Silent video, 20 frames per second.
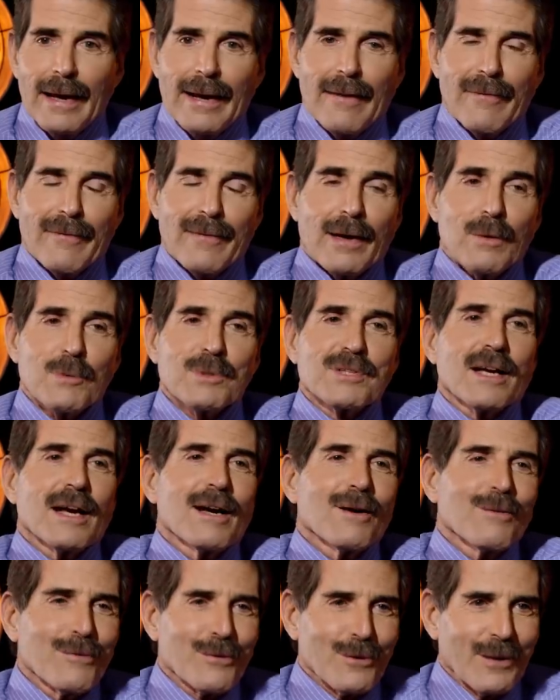And that was
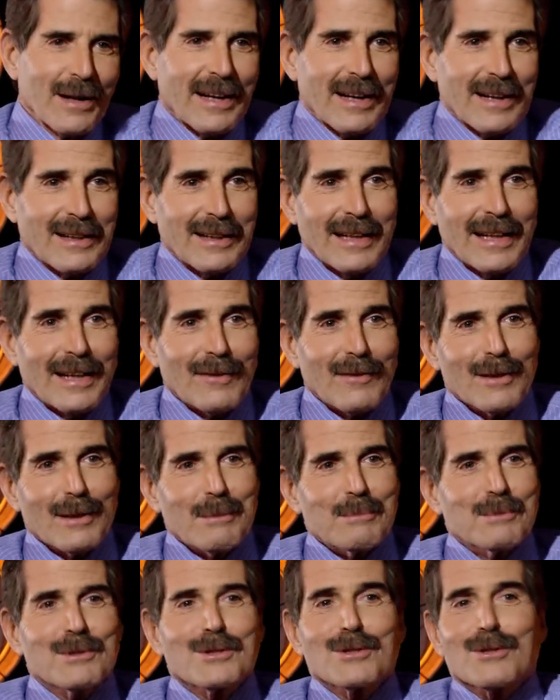Al Franken. He ended
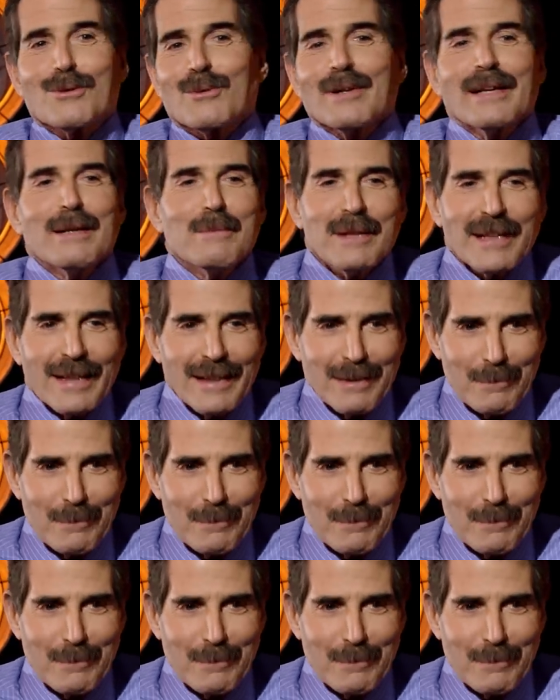up screaming